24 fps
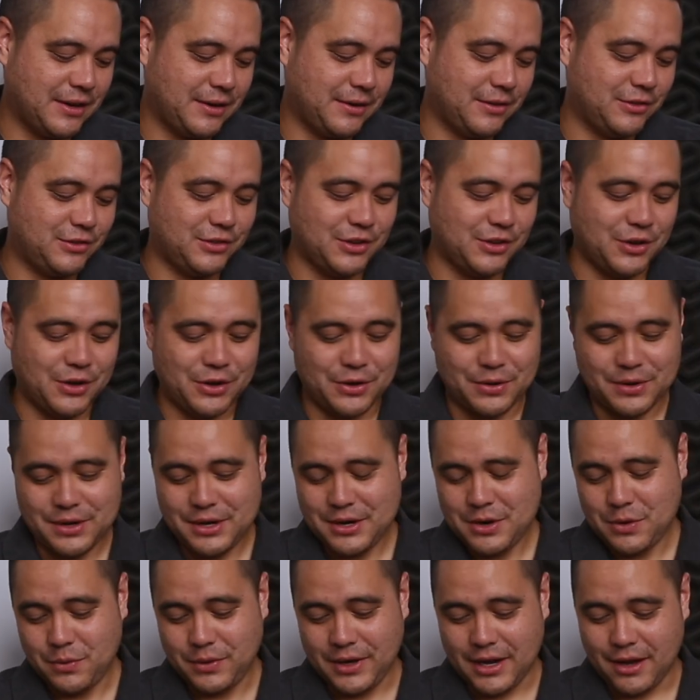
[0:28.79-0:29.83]
So
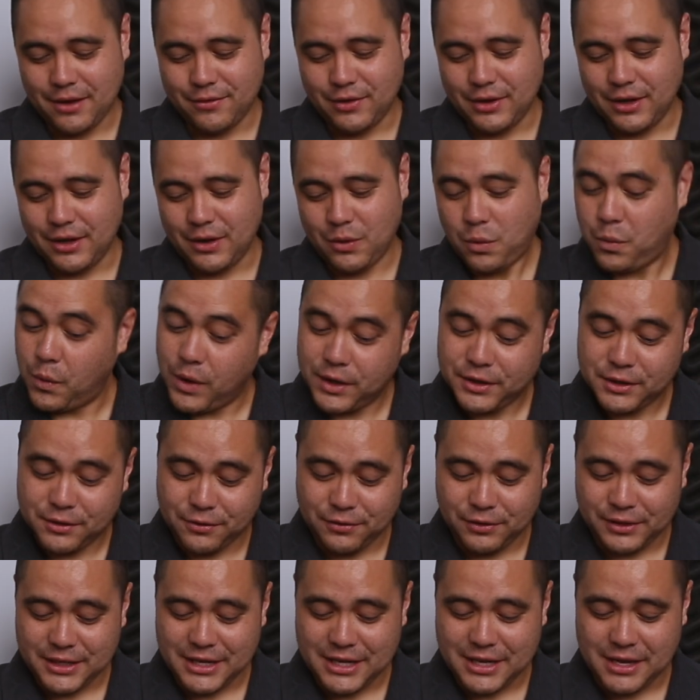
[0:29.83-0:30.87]
we have a
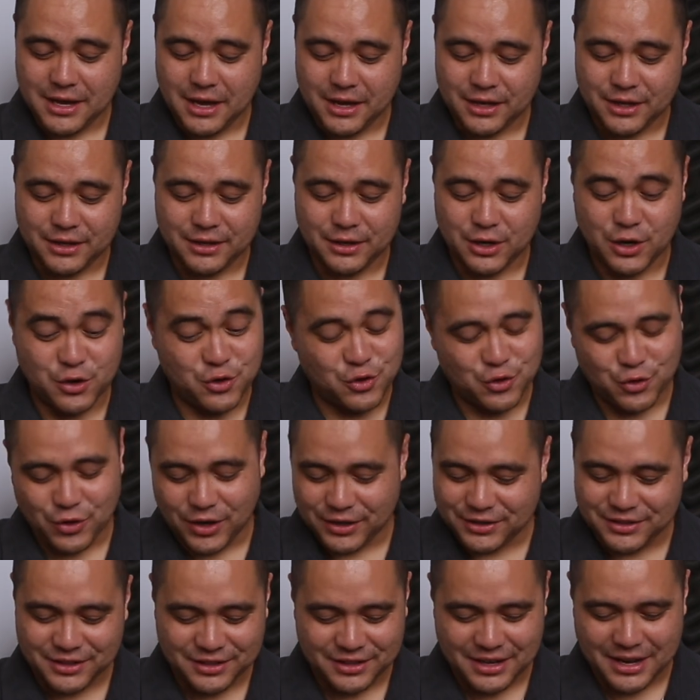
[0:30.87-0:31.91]
wonderfully
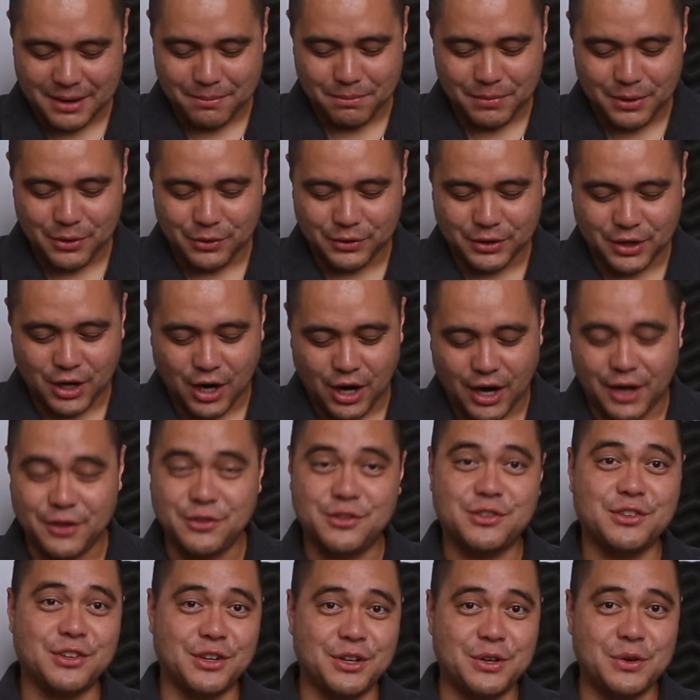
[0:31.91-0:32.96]
constructed and built
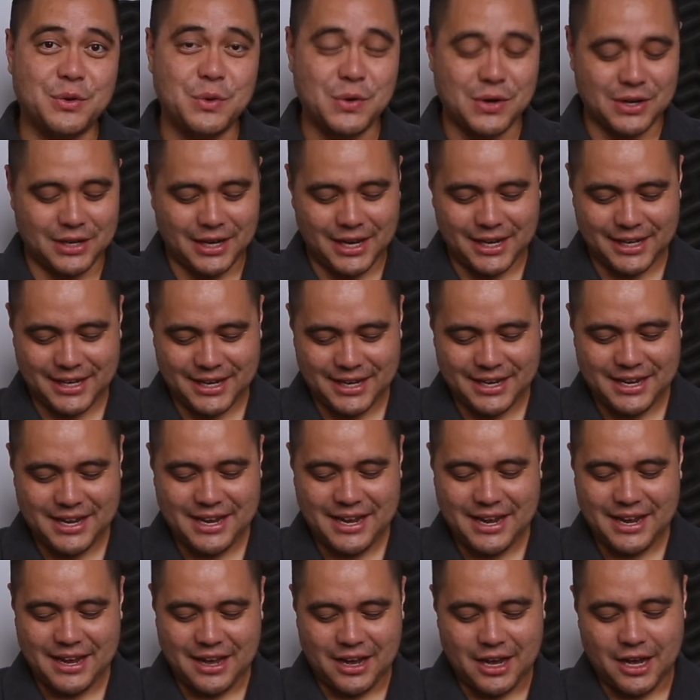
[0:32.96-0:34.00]
concert ukulele,
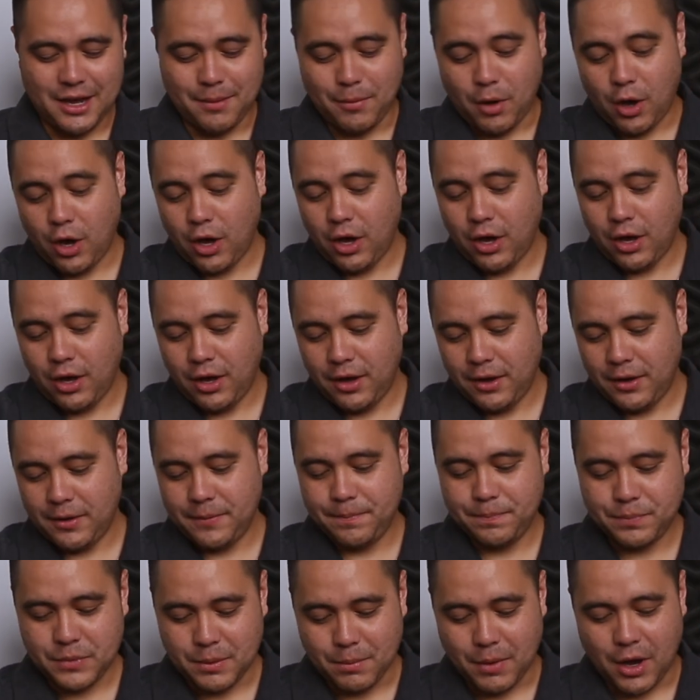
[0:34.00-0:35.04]
all
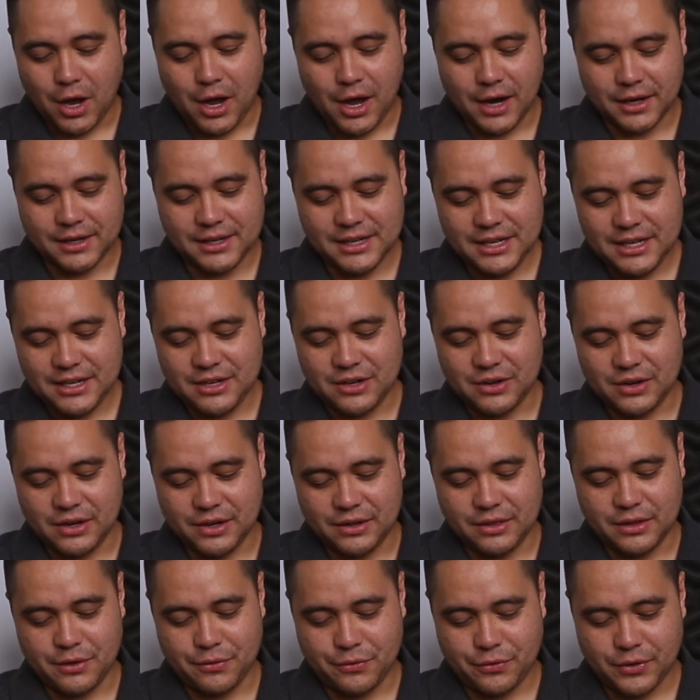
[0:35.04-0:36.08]
mahogany here
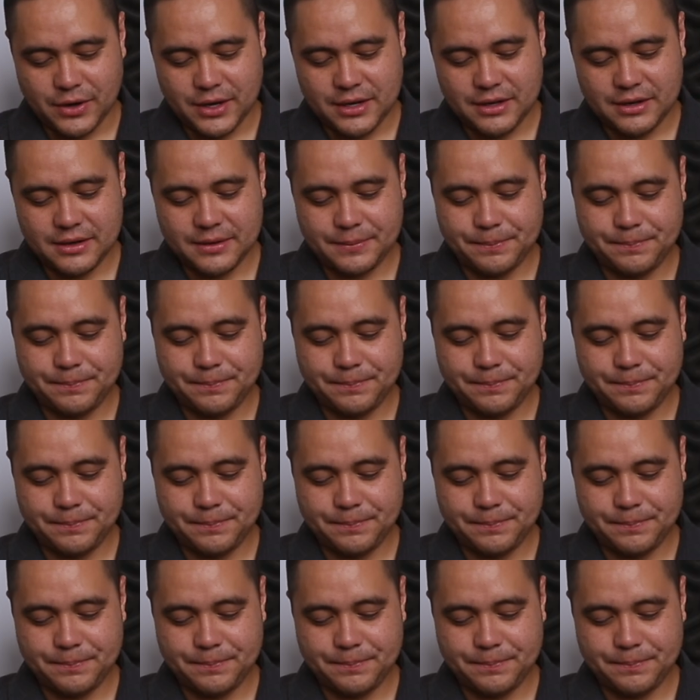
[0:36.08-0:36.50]
on the front,